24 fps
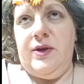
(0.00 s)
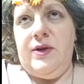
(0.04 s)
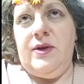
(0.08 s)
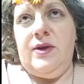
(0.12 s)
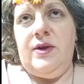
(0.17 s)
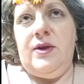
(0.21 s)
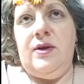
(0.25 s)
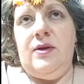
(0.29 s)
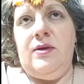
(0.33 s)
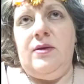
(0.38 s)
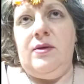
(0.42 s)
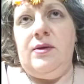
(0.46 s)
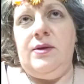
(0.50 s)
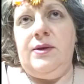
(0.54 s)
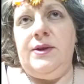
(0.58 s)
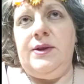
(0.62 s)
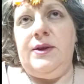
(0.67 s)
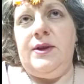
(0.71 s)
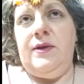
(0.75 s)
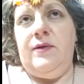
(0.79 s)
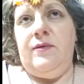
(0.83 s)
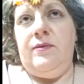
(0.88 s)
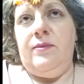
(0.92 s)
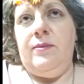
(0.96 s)
stills
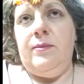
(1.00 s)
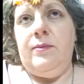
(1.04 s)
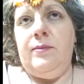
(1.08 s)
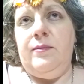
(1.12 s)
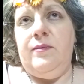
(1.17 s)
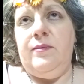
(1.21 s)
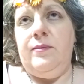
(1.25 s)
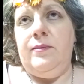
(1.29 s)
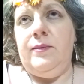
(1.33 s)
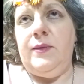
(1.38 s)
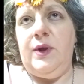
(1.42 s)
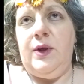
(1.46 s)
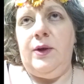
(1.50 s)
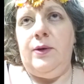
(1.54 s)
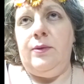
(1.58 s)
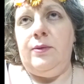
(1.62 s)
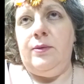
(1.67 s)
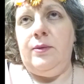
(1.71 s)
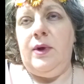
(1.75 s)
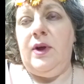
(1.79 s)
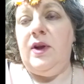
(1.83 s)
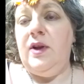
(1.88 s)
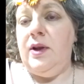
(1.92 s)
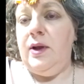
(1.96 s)
and
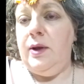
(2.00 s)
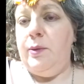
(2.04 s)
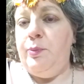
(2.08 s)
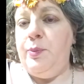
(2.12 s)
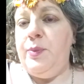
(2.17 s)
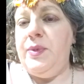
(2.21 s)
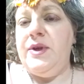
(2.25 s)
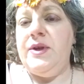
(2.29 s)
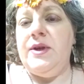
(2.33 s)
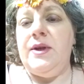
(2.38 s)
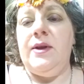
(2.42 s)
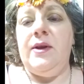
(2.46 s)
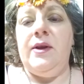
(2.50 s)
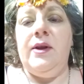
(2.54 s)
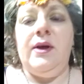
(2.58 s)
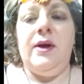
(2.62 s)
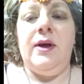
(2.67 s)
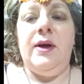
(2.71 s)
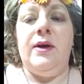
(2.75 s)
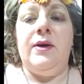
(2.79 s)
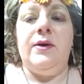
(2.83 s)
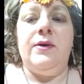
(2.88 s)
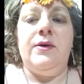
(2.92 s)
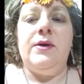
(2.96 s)
clips and
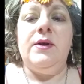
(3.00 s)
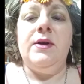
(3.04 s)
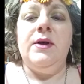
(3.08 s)
things.